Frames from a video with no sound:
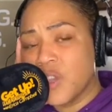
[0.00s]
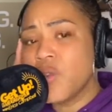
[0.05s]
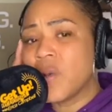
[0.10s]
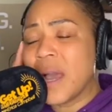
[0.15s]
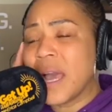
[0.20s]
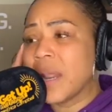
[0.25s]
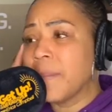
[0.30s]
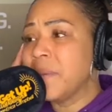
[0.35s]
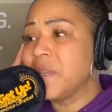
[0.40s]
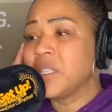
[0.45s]
You
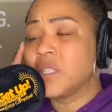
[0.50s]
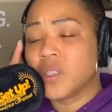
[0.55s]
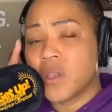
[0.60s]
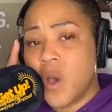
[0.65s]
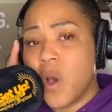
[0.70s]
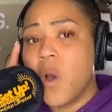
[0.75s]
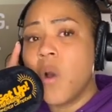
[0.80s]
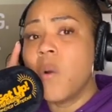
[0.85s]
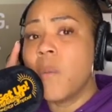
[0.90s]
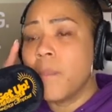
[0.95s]
got to be
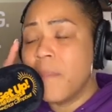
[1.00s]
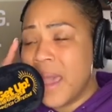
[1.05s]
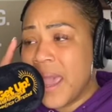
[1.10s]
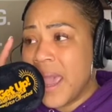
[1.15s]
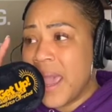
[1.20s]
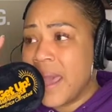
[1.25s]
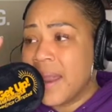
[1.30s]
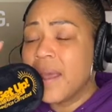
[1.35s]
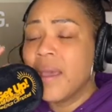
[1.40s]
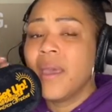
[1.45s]
so
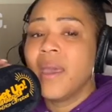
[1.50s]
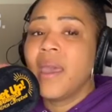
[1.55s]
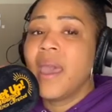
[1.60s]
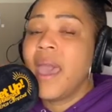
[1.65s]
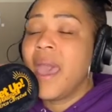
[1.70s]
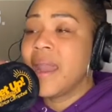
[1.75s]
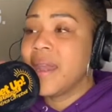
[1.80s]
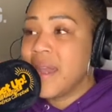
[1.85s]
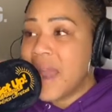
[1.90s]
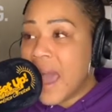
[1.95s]
mad
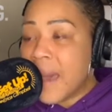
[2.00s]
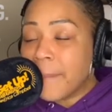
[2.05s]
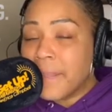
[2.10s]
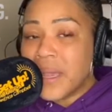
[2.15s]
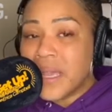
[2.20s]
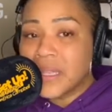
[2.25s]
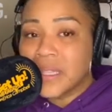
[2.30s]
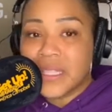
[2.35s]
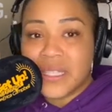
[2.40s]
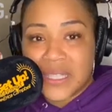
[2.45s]
and not
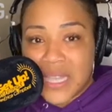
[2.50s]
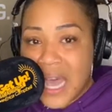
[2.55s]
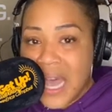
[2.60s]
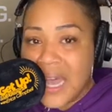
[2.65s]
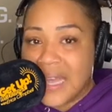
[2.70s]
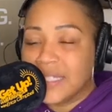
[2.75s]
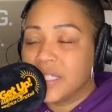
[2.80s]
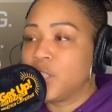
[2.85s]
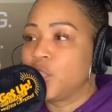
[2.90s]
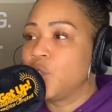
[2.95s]
being the
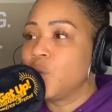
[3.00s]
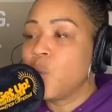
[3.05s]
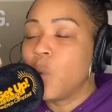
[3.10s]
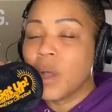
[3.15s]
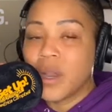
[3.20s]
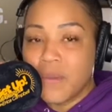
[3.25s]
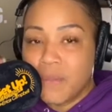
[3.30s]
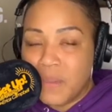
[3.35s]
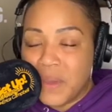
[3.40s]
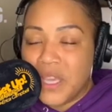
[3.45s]
size that you
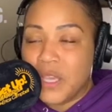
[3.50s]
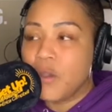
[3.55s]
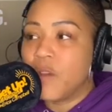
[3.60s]
want to be.